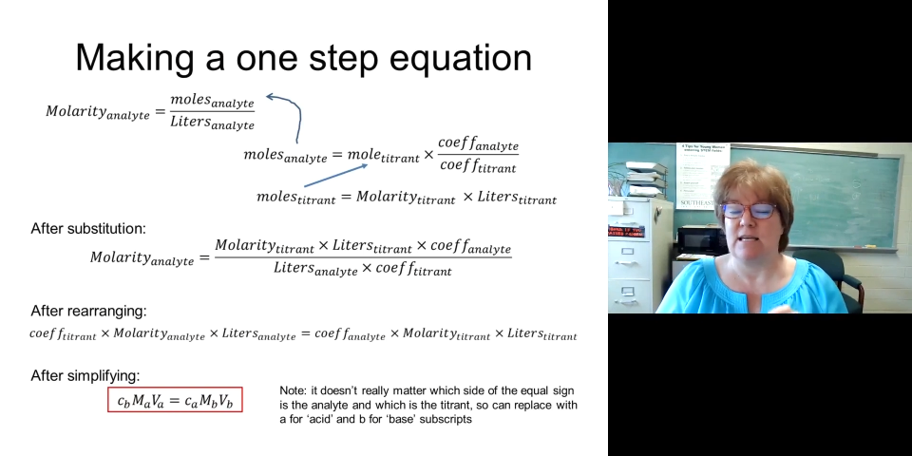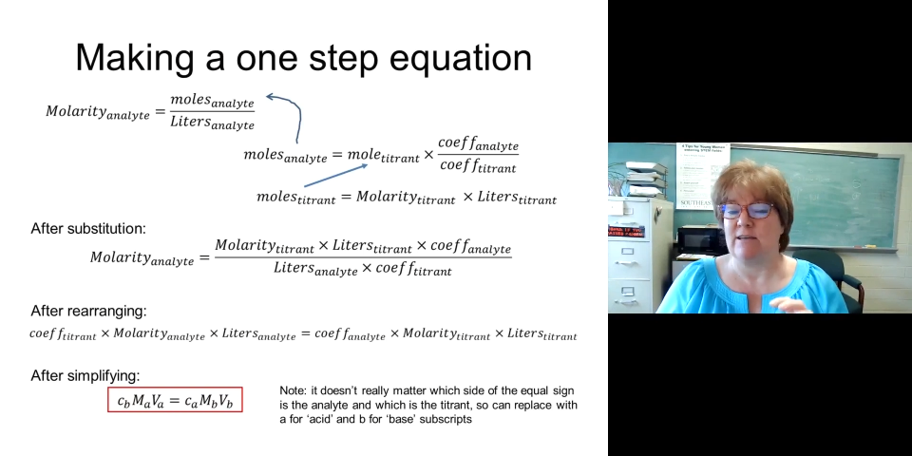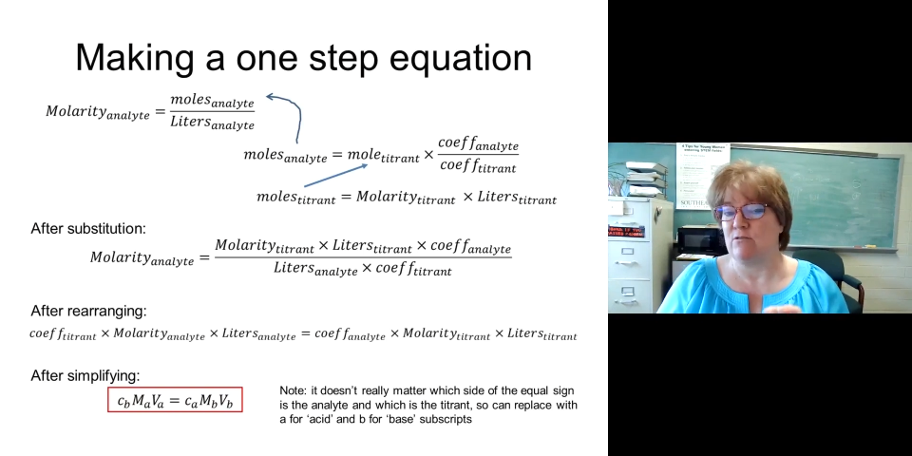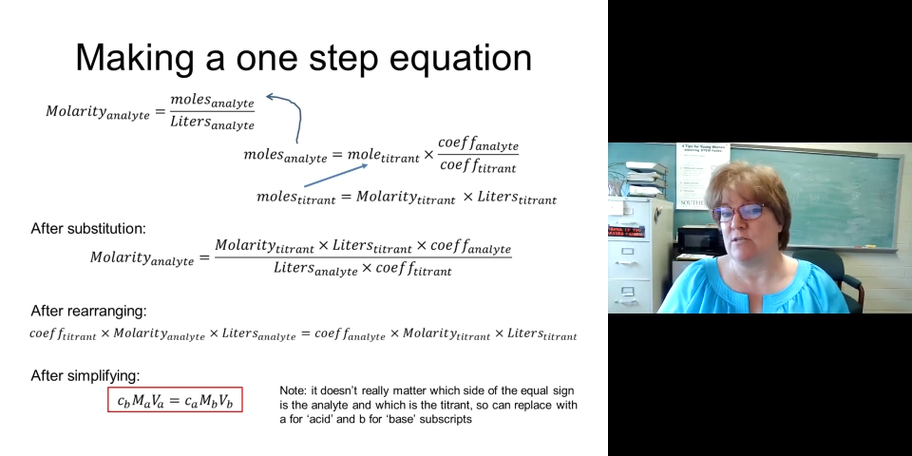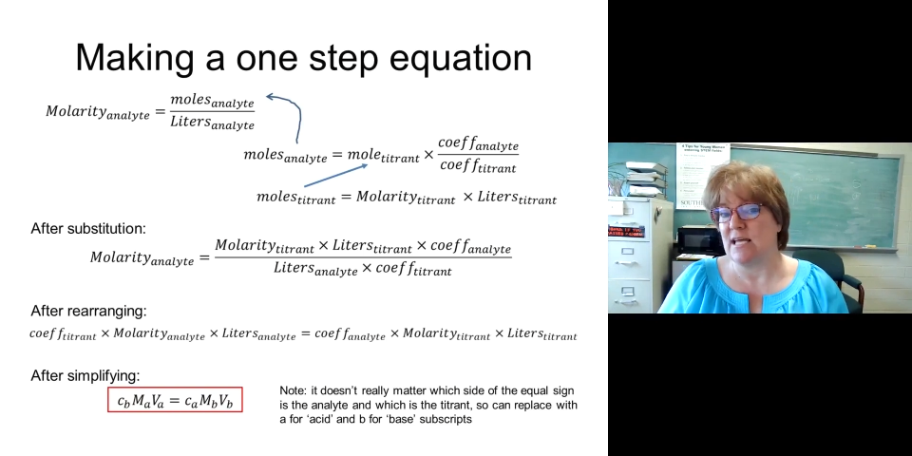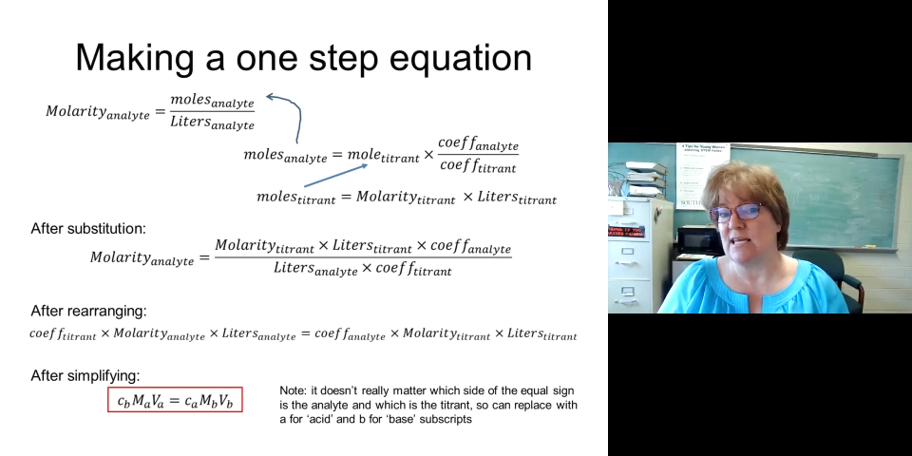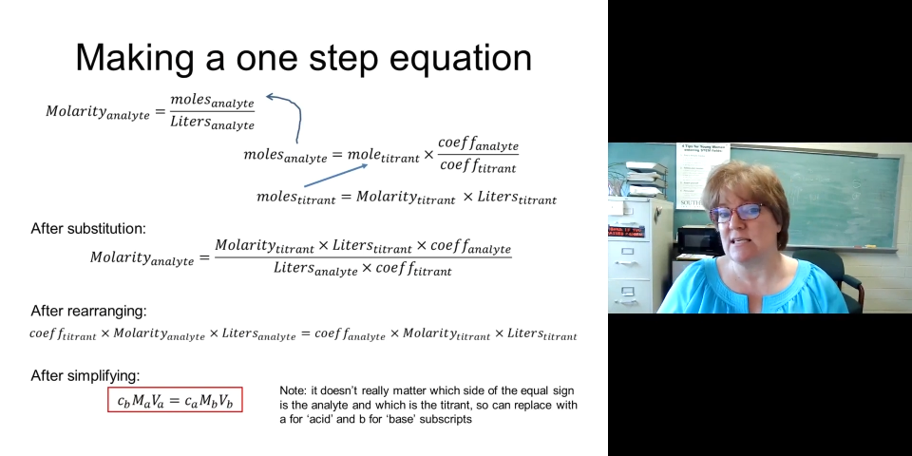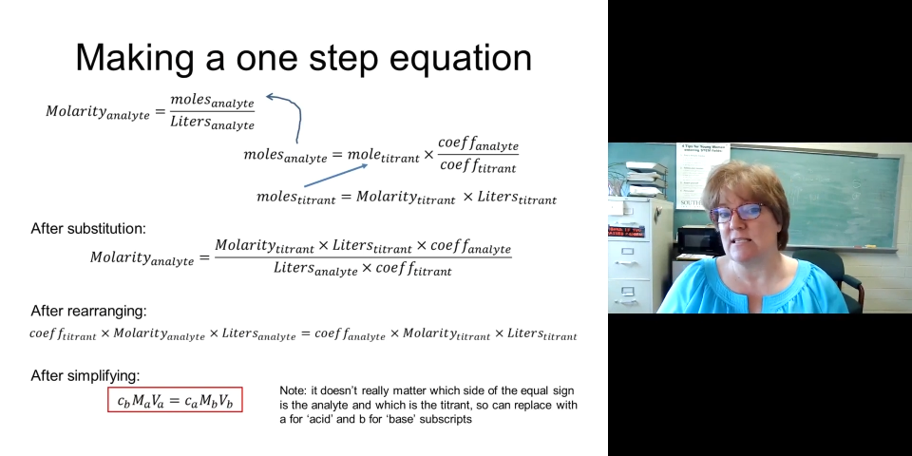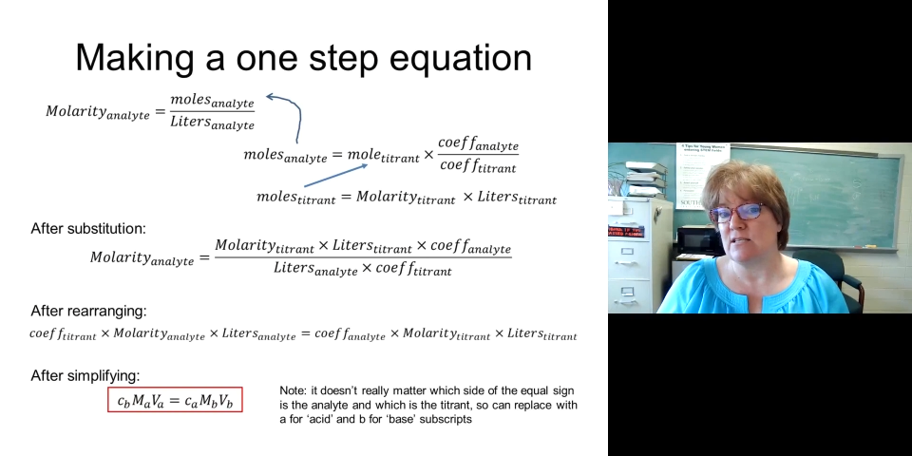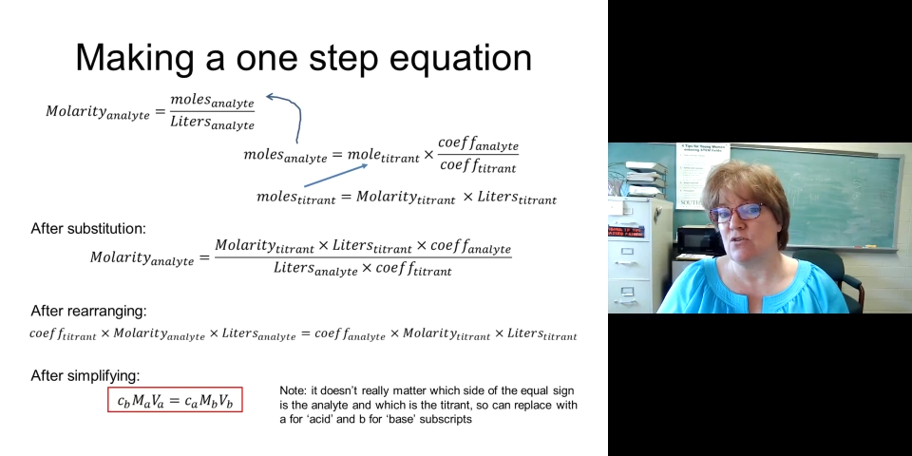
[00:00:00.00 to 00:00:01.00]
If you
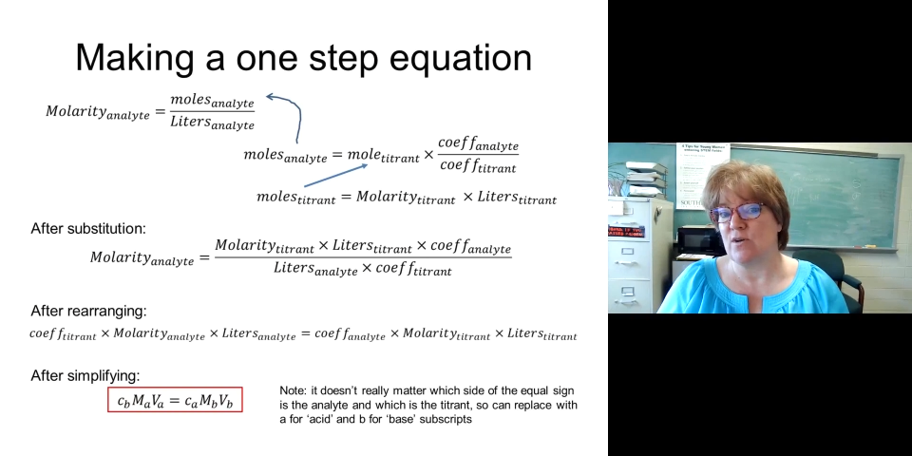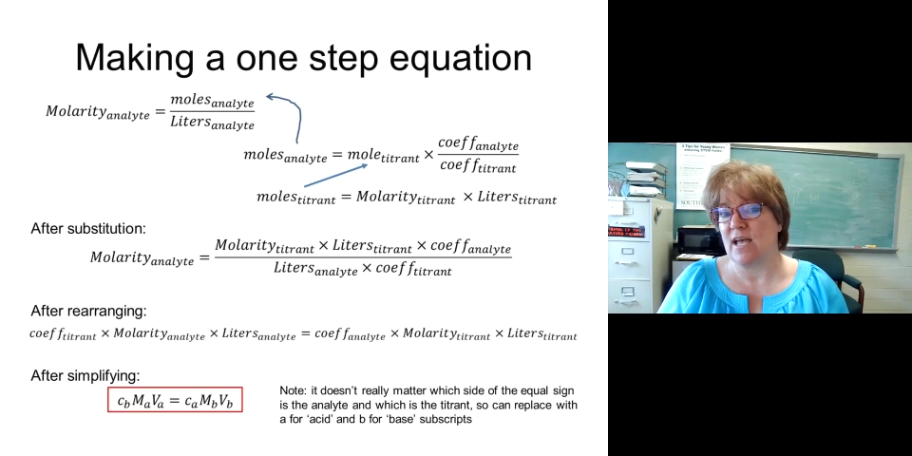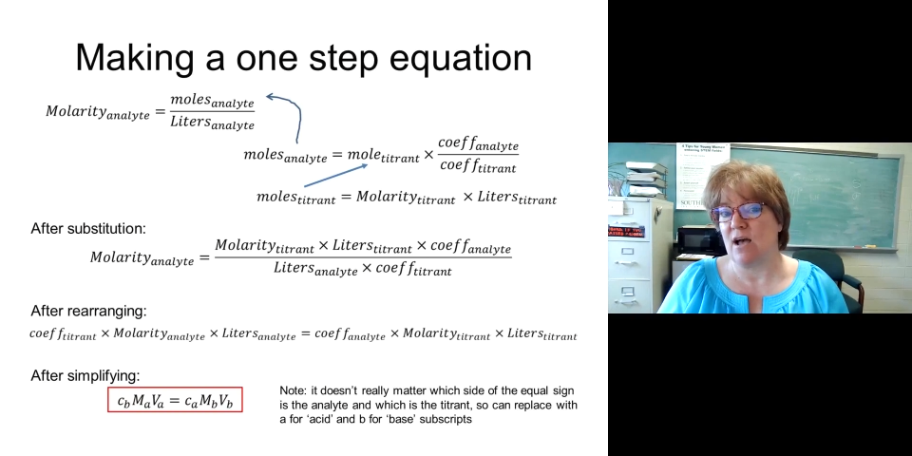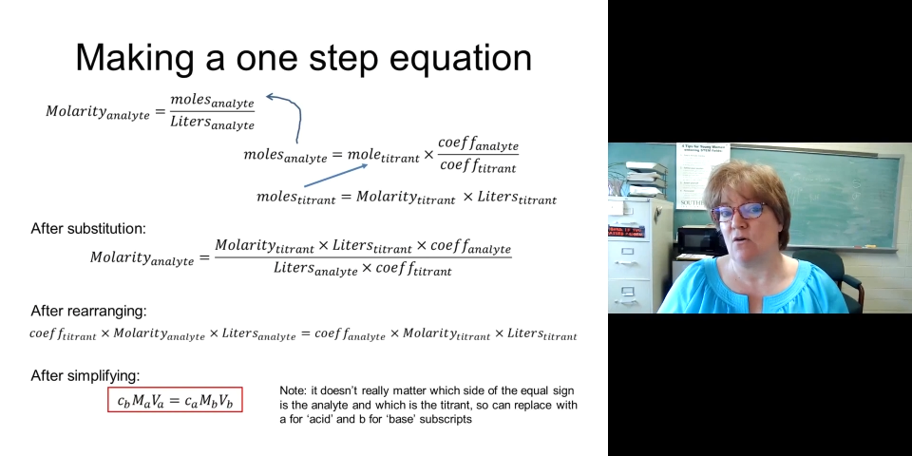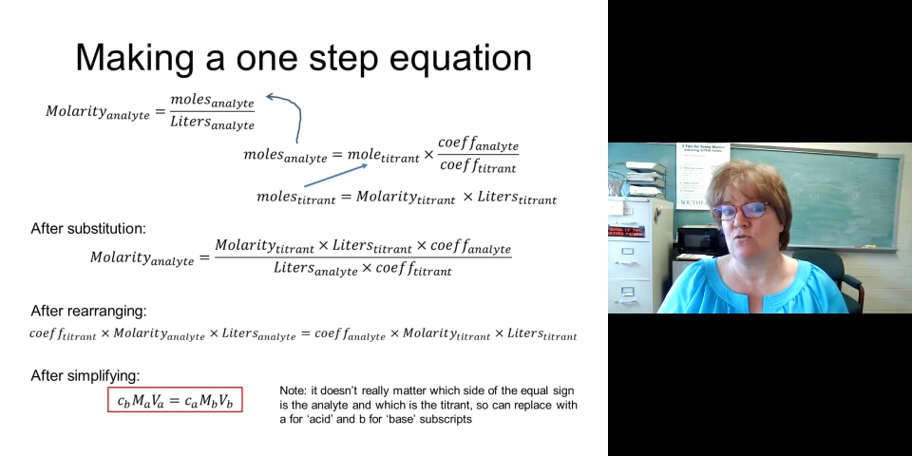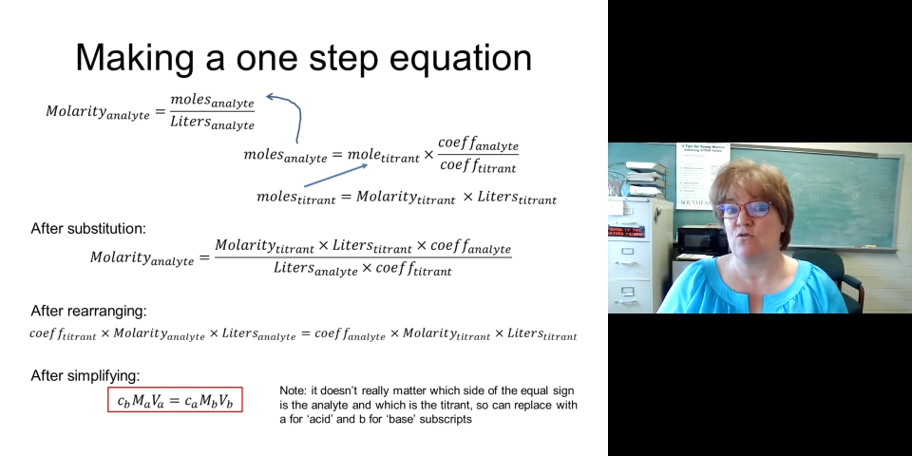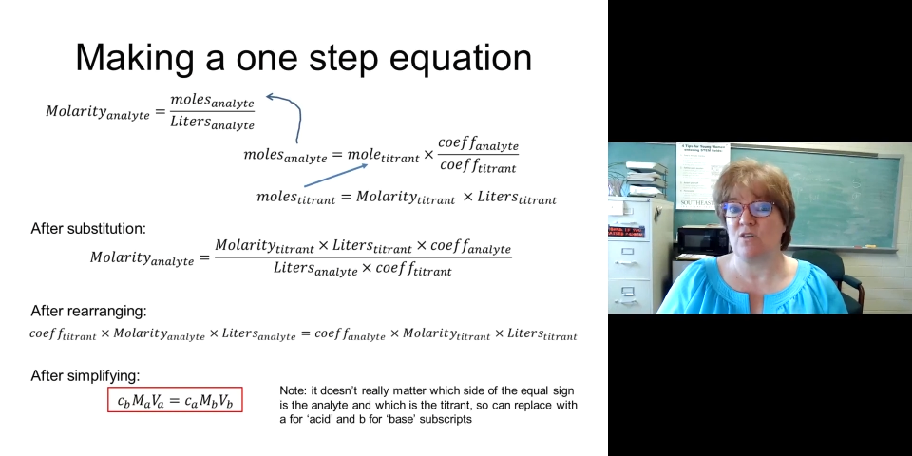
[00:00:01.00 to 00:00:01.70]
take this into account,